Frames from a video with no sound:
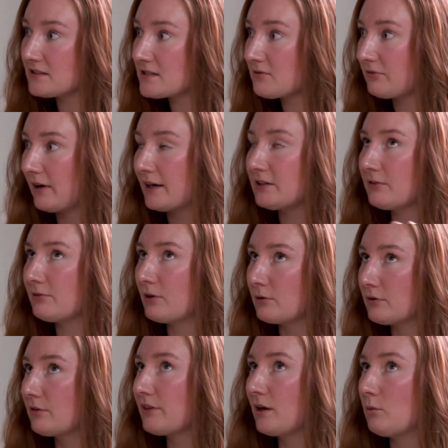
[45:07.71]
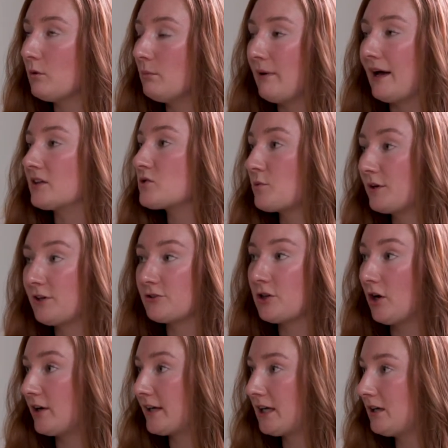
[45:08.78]
to find a photo that will match what you're
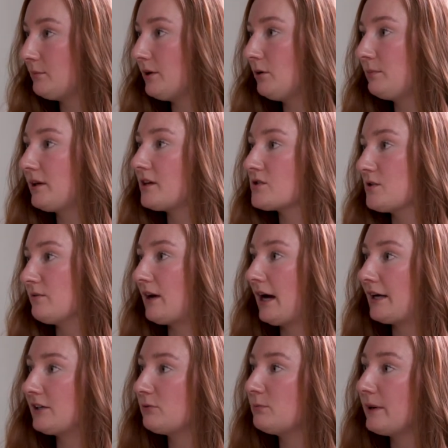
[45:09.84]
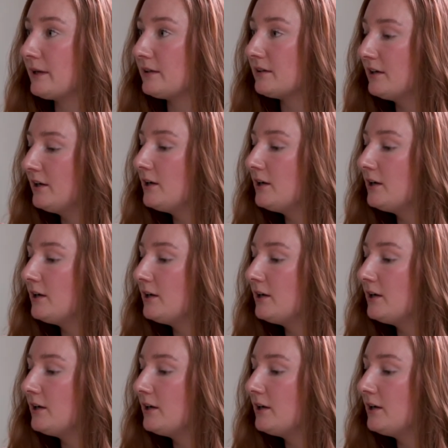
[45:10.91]
talking about, because you've kind of been